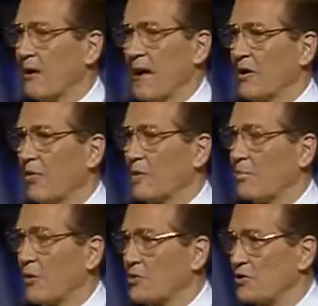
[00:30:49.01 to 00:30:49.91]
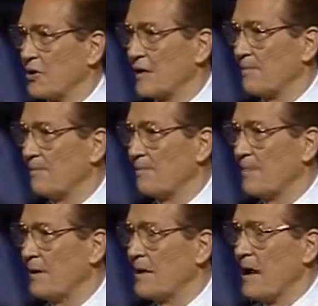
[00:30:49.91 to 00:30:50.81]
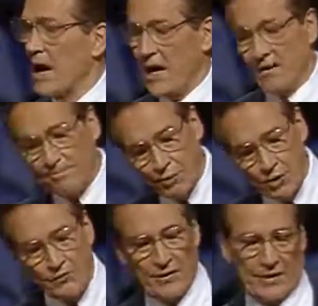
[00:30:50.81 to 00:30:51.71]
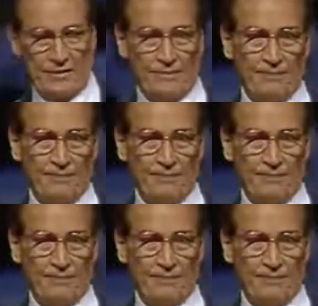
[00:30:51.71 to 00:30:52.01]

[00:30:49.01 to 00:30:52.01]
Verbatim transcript: I know it personally. I have proven it.